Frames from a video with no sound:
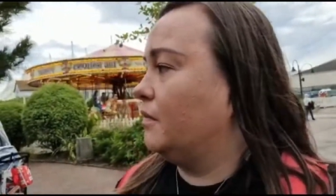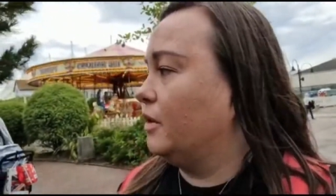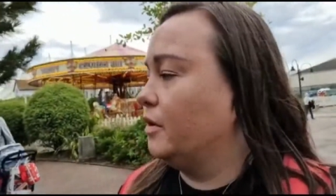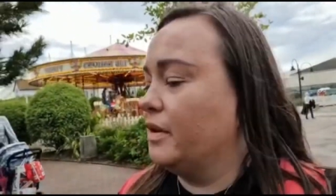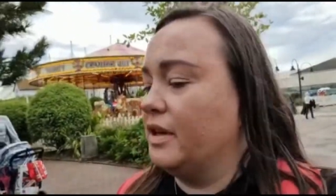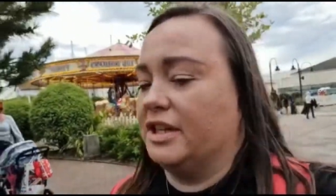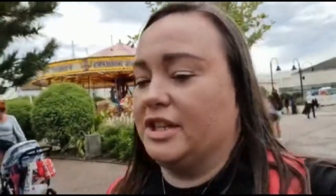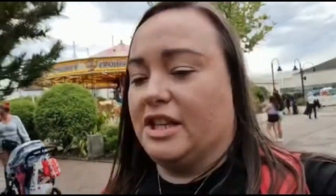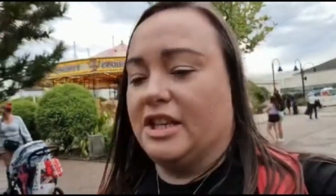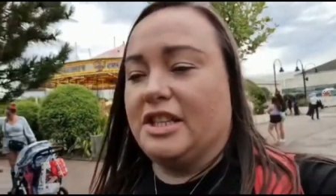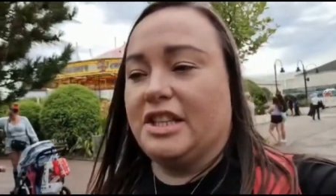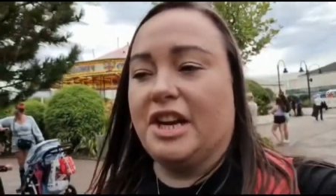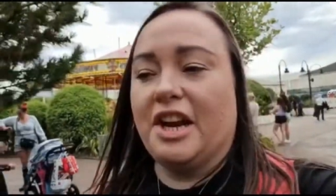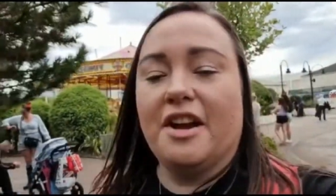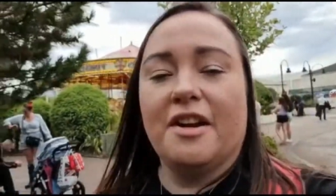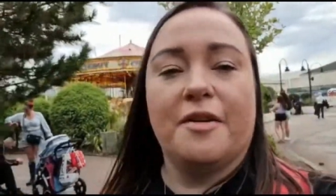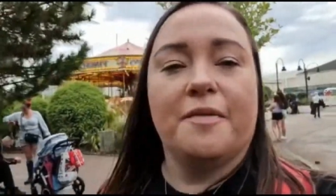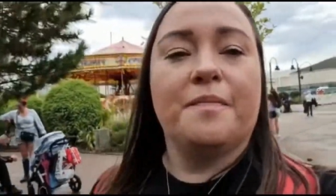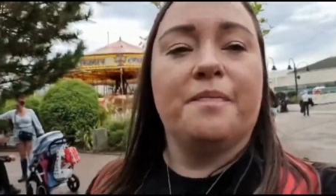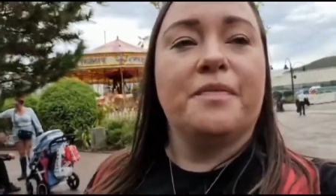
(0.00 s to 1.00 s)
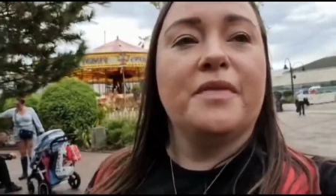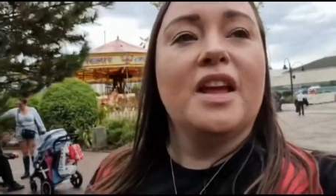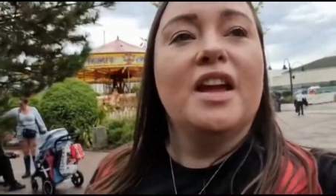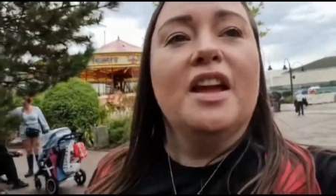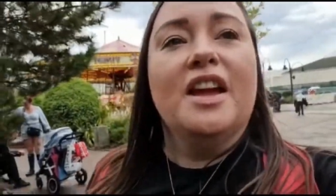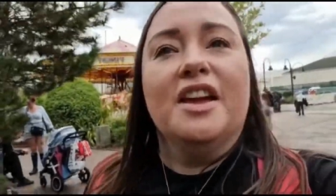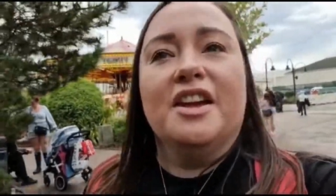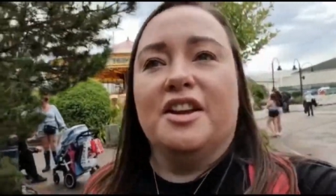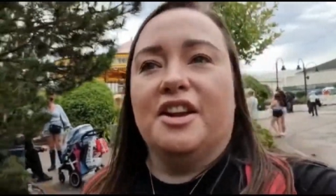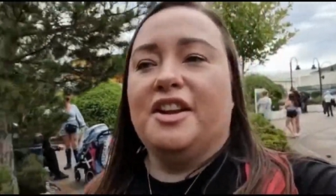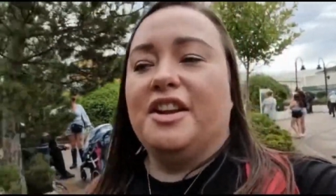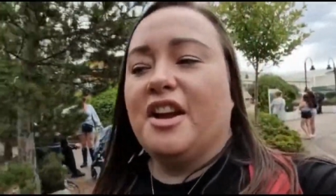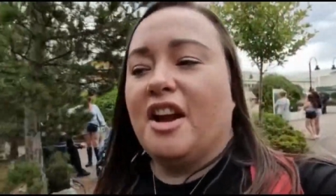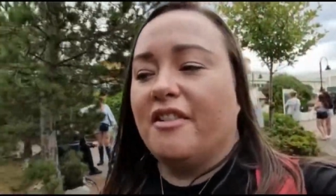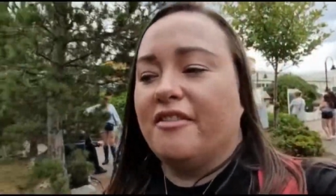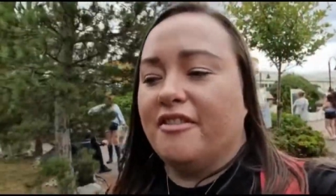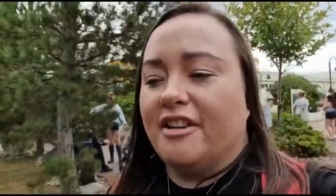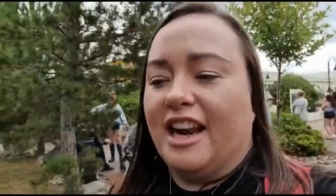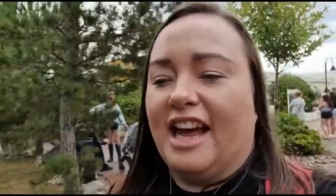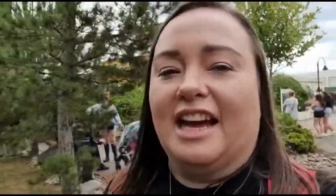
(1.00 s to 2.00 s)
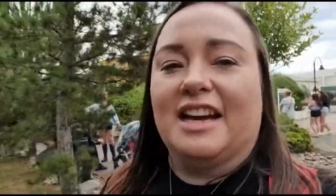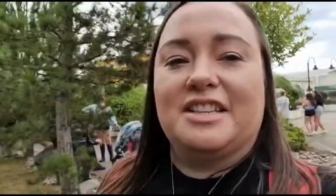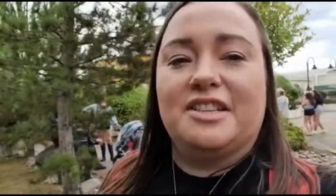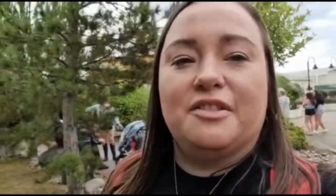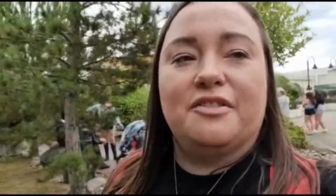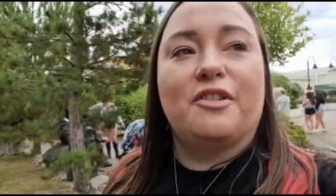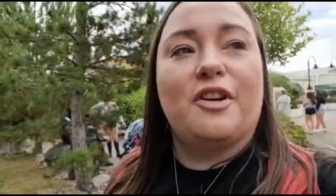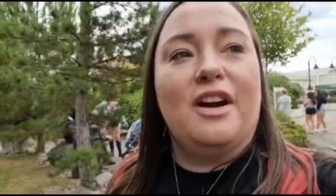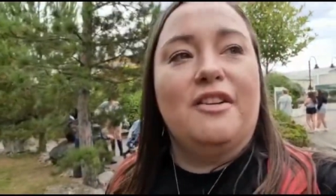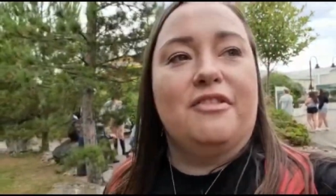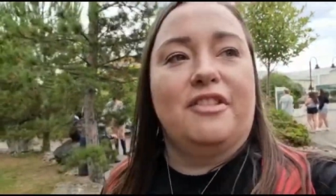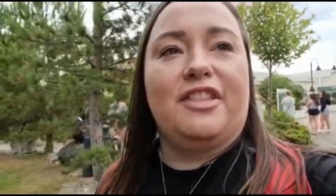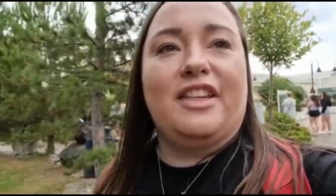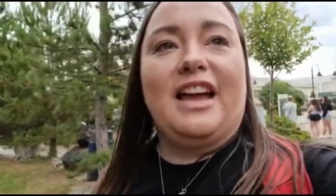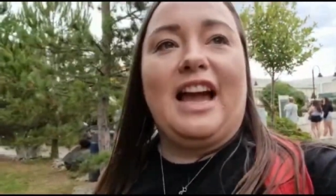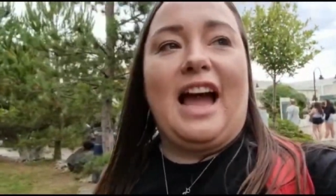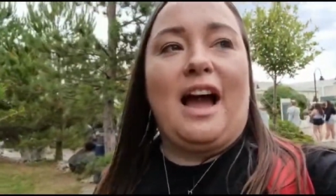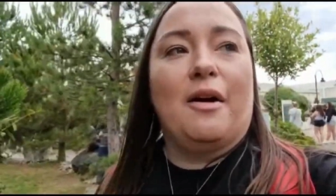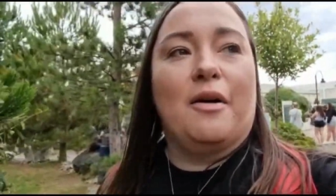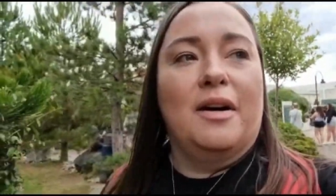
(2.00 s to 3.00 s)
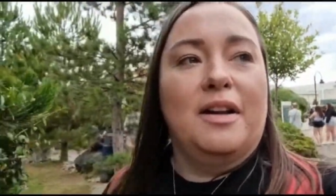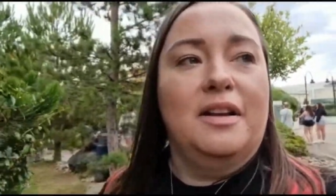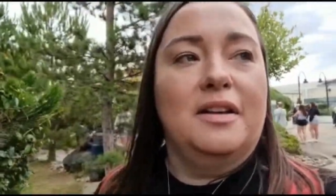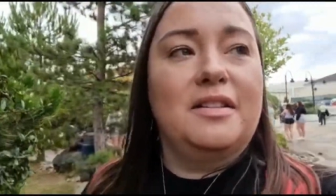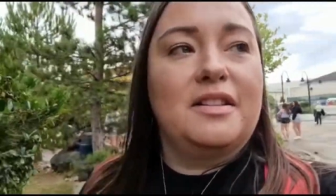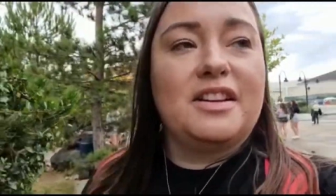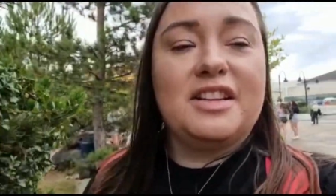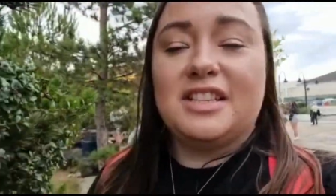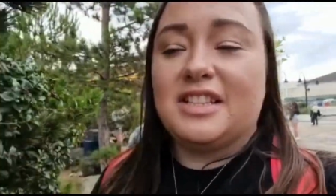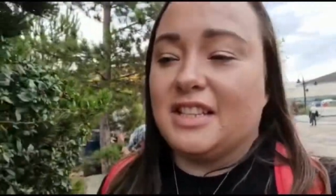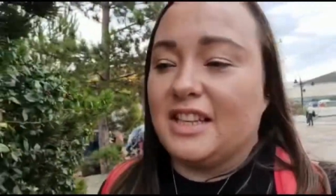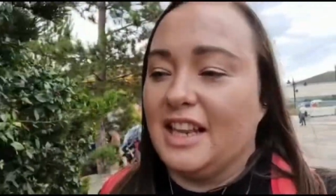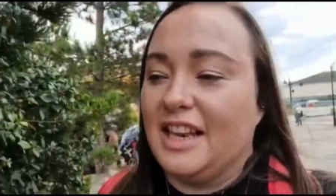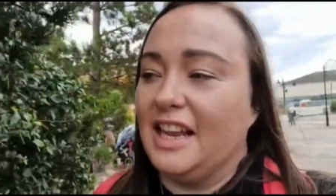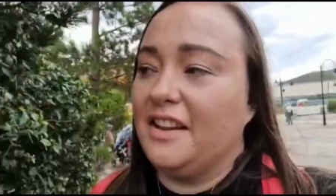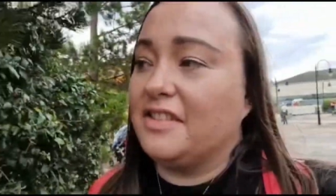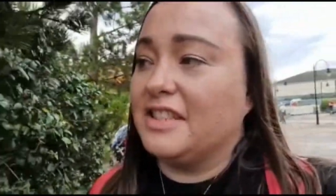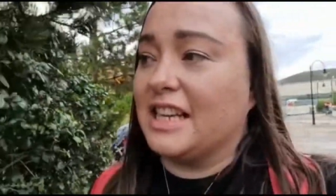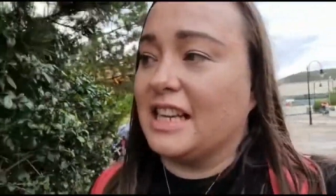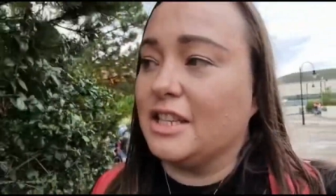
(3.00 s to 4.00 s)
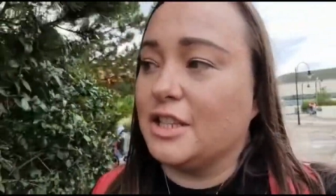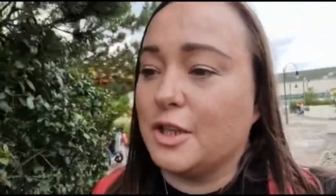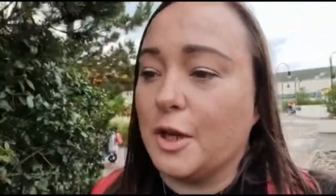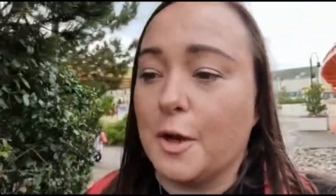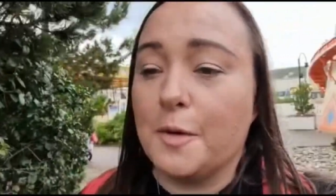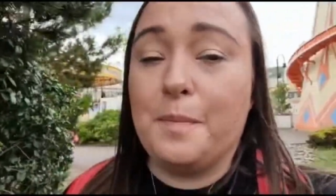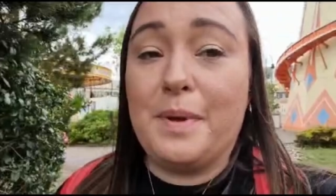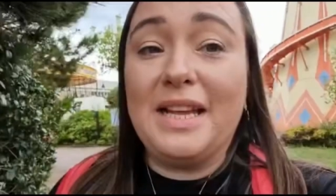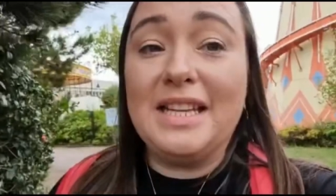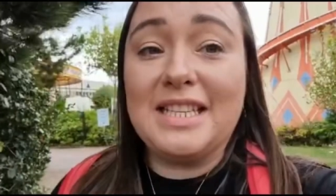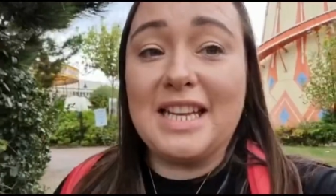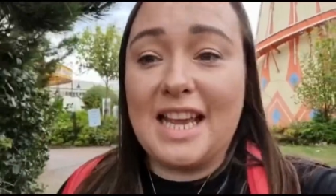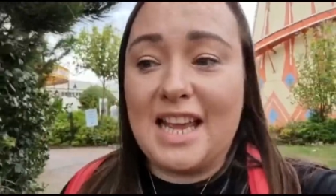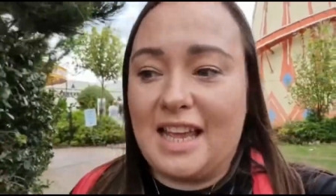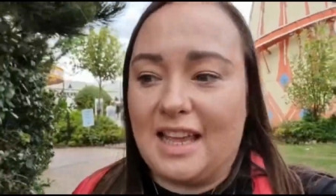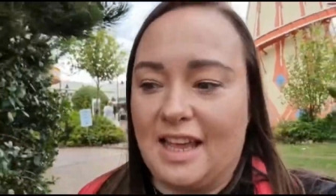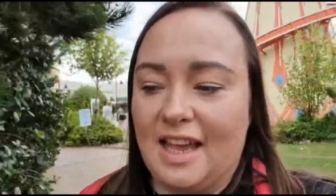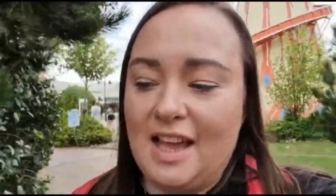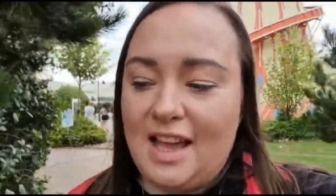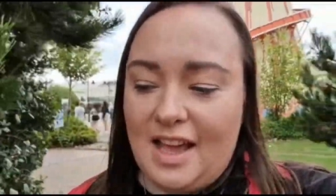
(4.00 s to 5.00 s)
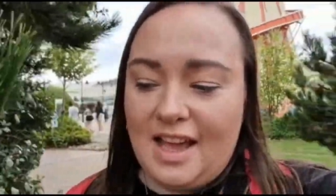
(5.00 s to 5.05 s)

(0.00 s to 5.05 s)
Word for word: You're just, you know, you can't relax so you've got everything out and because the lifts get so busy.